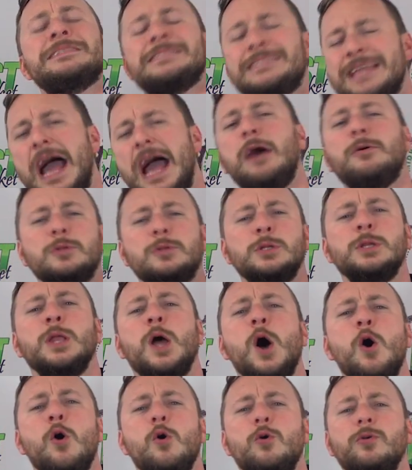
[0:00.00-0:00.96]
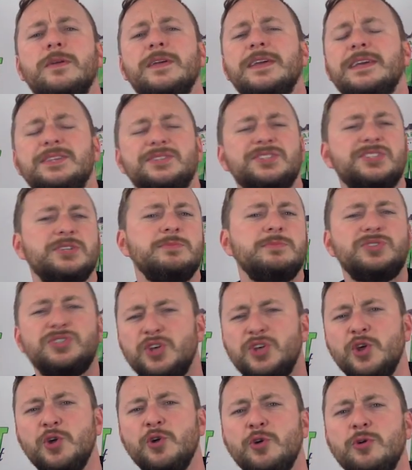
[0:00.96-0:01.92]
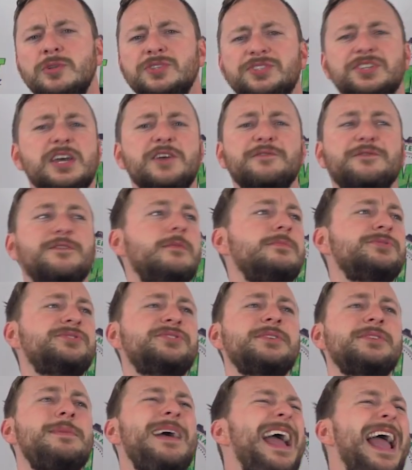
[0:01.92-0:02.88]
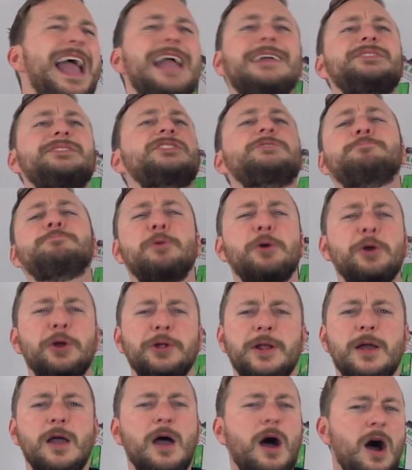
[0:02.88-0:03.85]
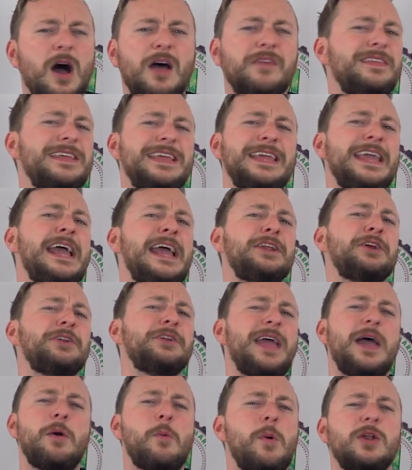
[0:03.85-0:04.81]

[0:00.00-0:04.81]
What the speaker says: download some tunes from some expert on the internet?